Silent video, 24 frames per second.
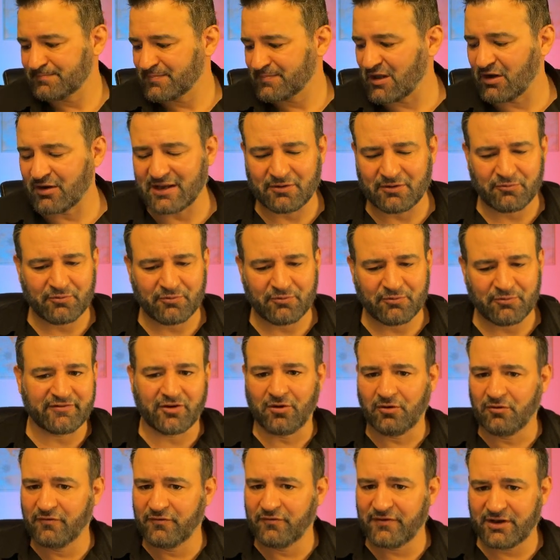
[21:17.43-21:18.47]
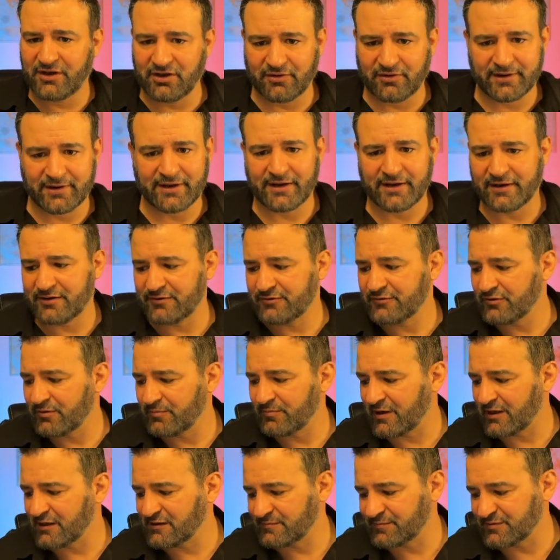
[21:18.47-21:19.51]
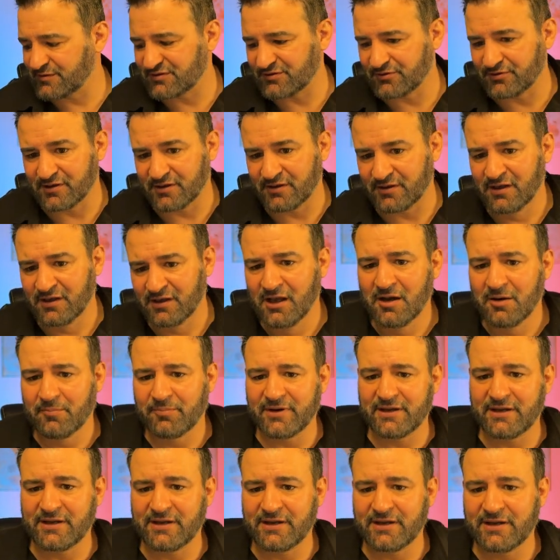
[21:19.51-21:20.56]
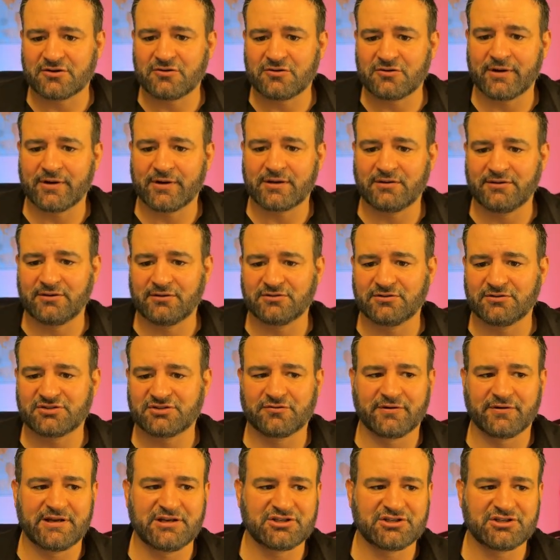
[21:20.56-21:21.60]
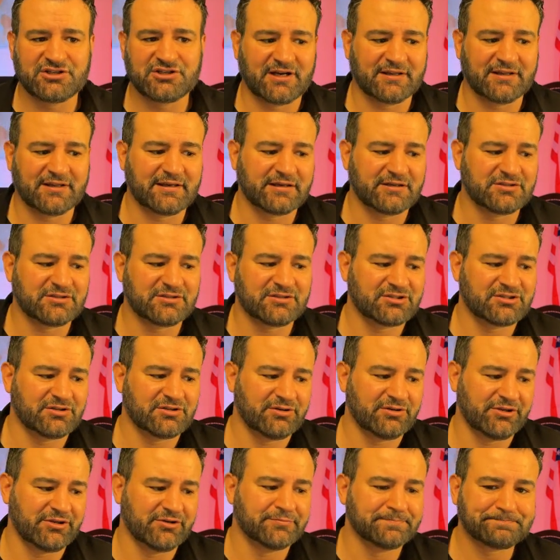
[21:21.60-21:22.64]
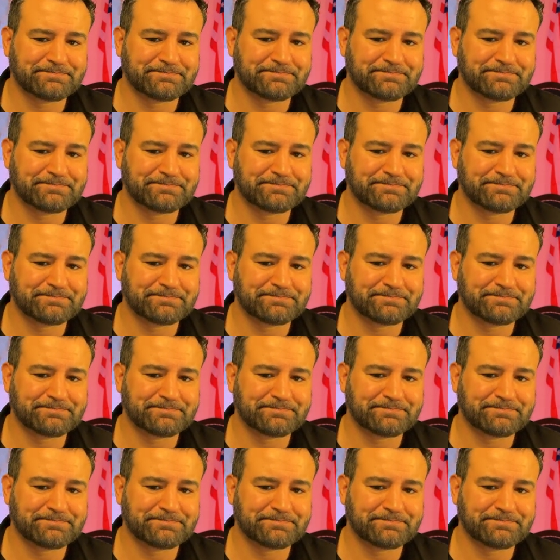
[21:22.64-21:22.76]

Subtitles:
Now, again, we have a whole video on how to do a buyer persona, but here's a quick little screenshot that can show you